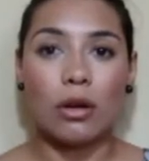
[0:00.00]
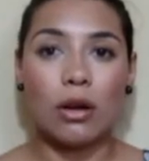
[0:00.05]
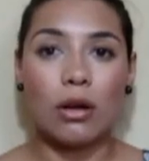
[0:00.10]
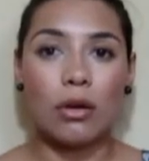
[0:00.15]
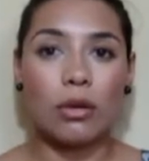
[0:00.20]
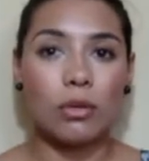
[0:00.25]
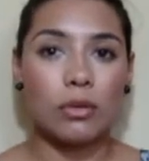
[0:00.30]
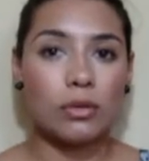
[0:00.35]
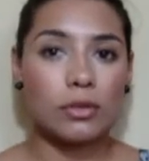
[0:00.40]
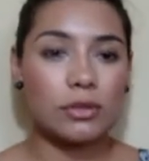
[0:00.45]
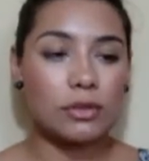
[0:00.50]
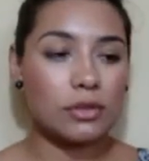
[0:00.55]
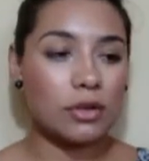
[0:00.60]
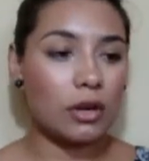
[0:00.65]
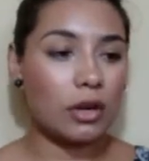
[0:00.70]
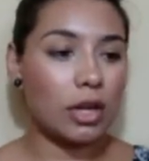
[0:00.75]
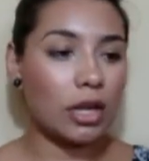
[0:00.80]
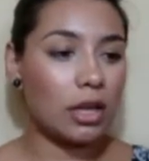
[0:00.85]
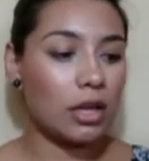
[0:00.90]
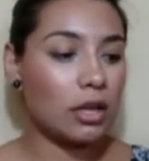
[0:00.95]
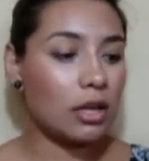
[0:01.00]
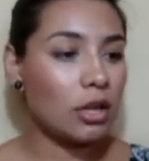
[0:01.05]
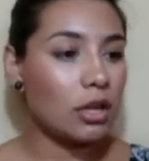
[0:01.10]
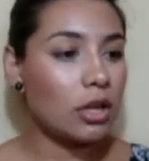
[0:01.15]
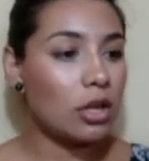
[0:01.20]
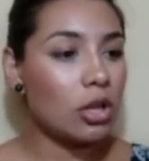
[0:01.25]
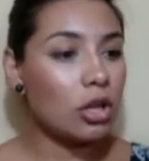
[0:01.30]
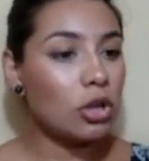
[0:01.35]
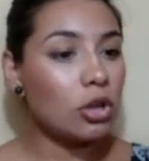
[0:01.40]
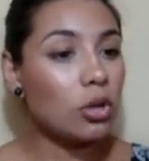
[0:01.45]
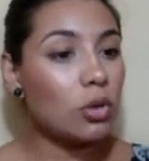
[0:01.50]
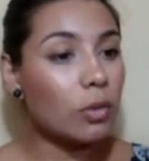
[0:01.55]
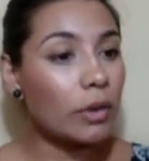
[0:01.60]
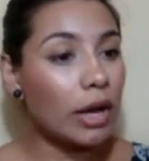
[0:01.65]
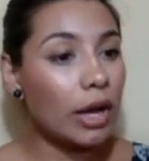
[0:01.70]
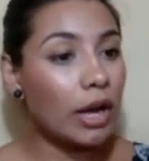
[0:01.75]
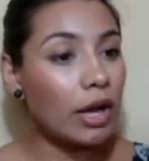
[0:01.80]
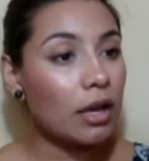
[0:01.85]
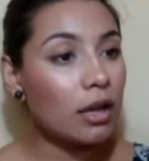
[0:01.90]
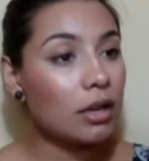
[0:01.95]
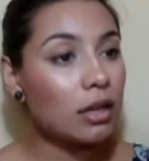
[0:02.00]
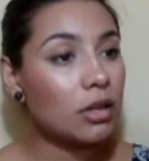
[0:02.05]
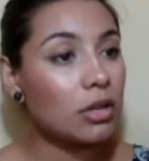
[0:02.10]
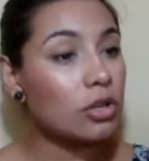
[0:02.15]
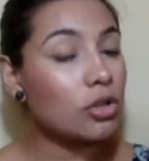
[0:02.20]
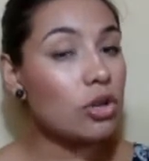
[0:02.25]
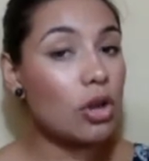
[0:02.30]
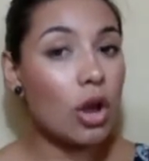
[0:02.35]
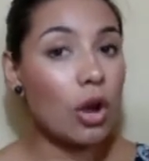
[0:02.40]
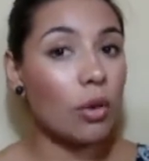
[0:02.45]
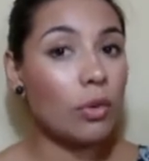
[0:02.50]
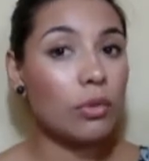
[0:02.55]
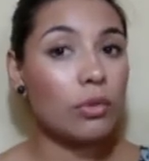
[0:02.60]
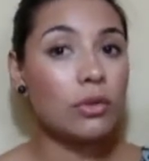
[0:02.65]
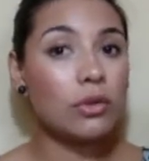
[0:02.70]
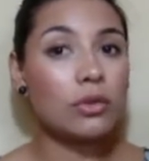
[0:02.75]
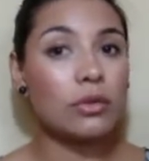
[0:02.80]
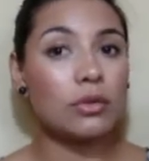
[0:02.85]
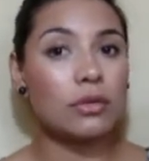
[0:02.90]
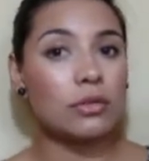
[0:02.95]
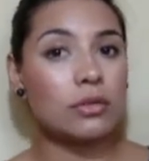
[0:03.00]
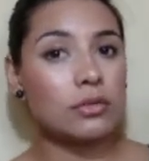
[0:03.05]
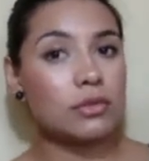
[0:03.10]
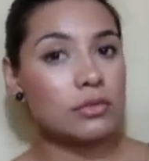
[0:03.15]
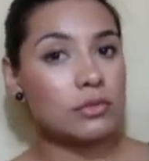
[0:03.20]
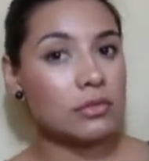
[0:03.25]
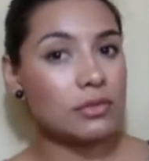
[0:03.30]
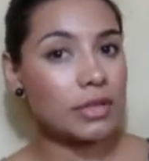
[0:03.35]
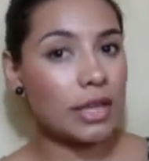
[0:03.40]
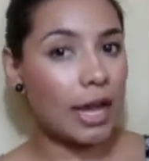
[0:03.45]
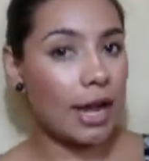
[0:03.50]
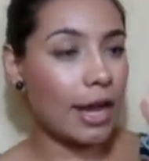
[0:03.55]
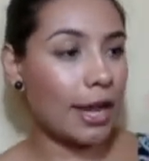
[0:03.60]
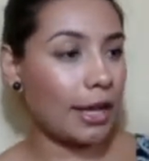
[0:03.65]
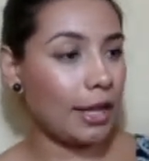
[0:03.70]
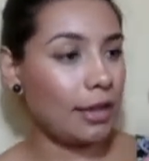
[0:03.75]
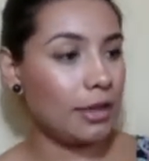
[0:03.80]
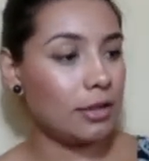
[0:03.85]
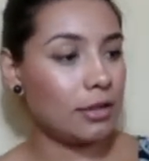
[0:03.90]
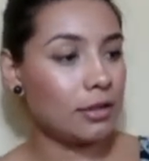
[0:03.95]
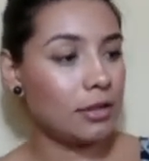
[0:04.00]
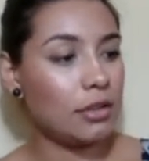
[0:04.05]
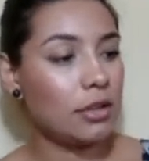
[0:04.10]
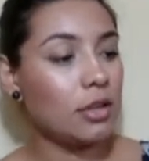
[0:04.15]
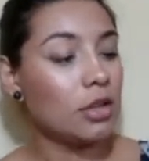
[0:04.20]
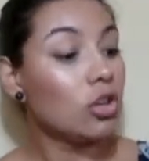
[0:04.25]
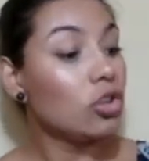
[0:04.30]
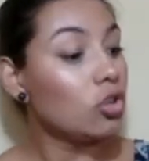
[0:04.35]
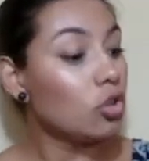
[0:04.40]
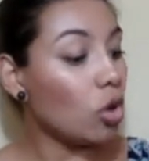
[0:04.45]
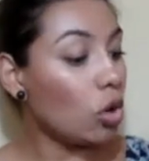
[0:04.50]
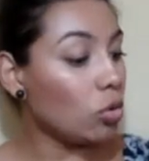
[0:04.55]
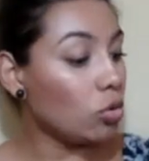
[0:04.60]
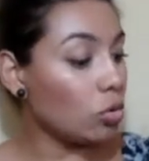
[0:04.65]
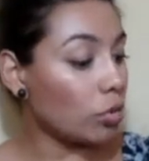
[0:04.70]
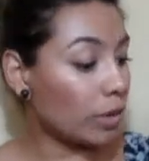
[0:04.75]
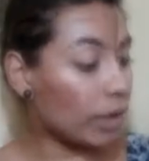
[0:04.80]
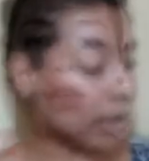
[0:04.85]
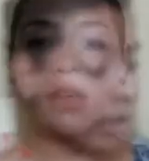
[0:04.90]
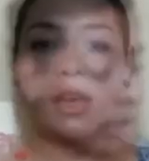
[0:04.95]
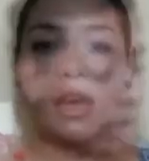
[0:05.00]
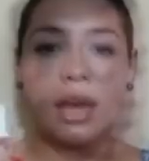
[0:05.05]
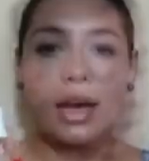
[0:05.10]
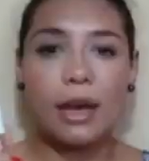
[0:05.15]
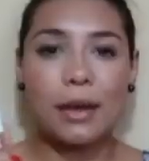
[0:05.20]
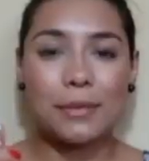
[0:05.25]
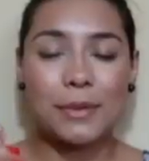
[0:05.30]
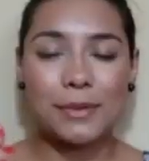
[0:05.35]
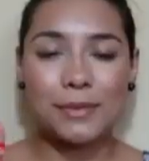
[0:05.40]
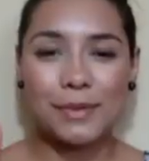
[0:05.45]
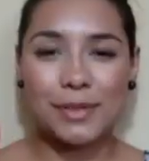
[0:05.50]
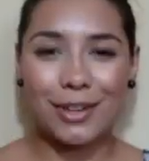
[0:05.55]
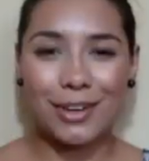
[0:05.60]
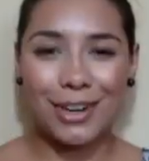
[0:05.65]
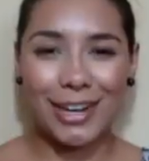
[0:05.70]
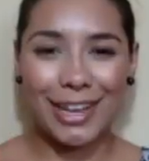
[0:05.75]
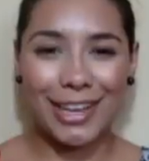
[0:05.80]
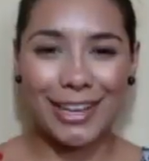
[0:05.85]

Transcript: oh sorry. Luca, no. Say hi. No Luca. Um, I'm sorry.